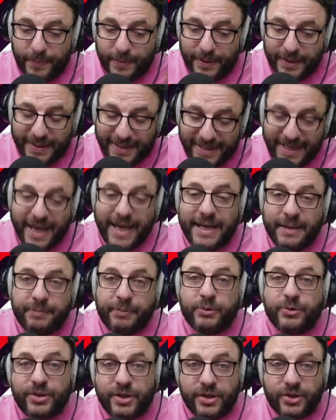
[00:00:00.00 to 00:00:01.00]
gain
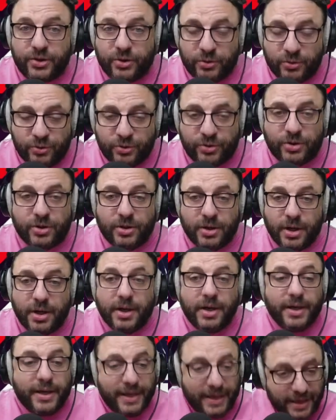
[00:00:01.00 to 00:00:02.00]
positions
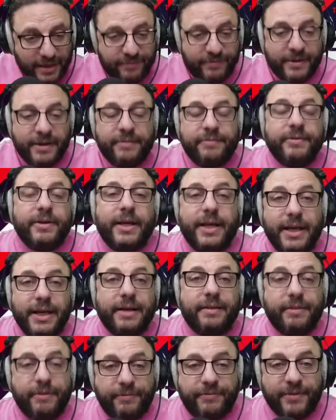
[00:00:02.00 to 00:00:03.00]
even in
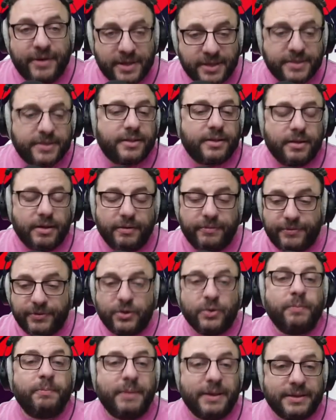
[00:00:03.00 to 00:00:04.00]
the first
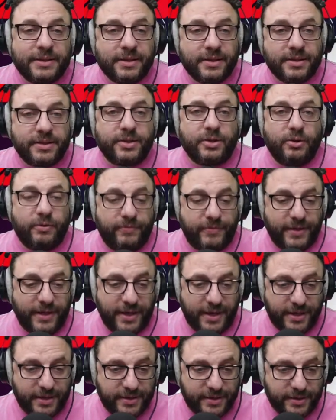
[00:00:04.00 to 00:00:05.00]
few meters of the
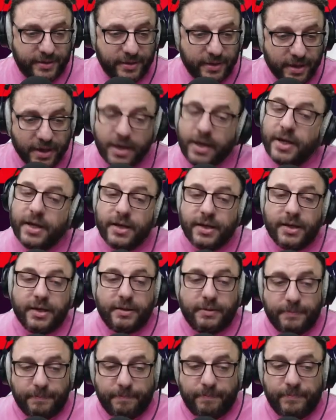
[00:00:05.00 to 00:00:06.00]
race.
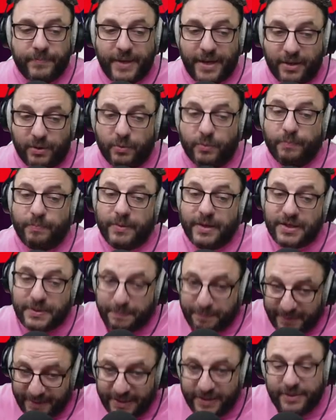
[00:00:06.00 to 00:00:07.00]
Now,
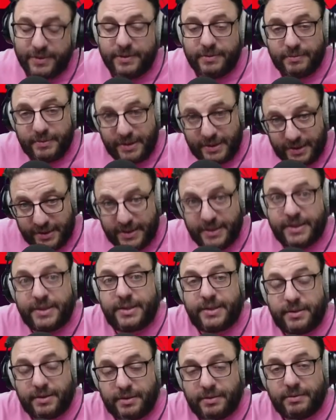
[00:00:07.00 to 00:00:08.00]
speed
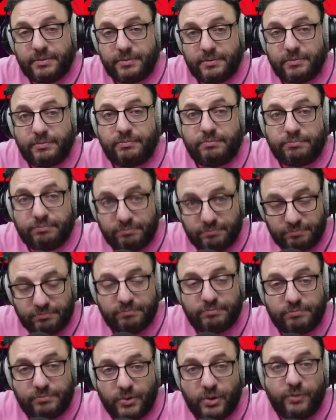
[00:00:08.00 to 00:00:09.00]
is,
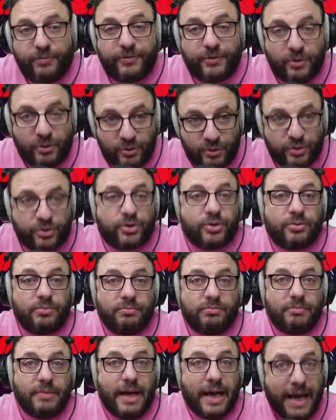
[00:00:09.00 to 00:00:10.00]
of course,
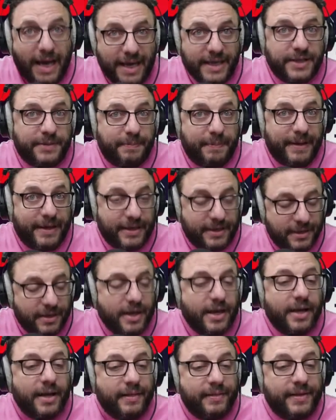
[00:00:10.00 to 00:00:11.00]
high speed.
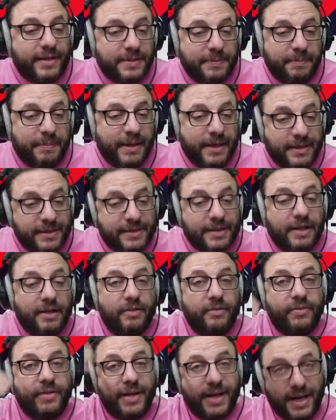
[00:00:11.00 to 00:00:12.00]
This means
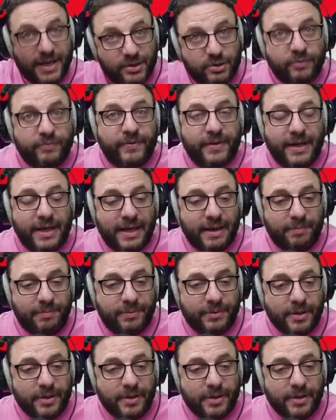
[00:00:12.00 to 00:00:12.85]
the rest of the lap